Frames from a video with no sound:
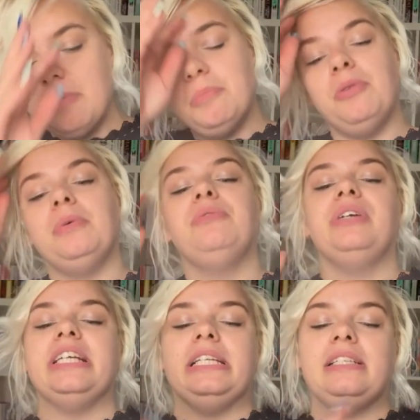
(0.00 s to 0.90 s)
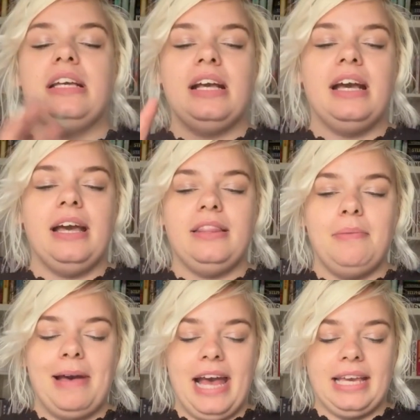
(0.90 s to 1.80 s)
But we'll read the
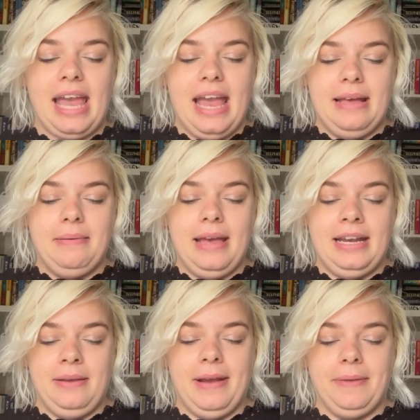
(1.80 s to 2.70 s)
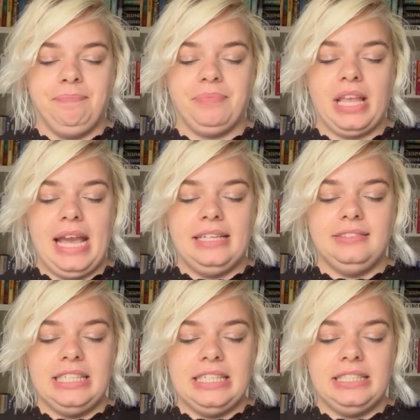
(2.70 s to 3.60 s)
back anyway.
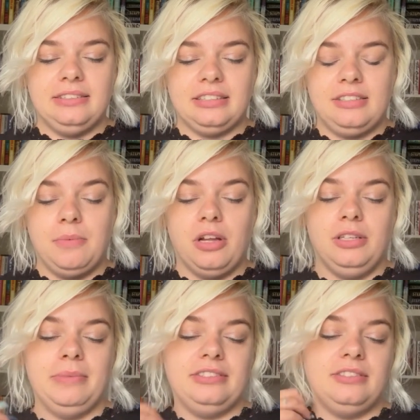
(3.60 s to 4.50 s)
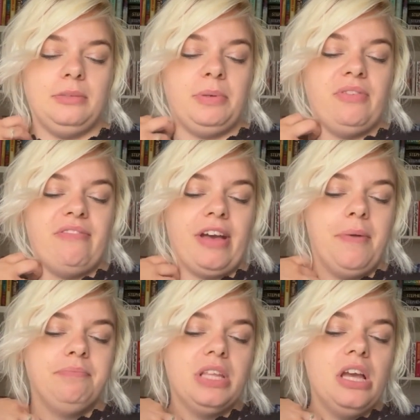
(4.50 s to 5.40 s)
1861, the Mississippi River.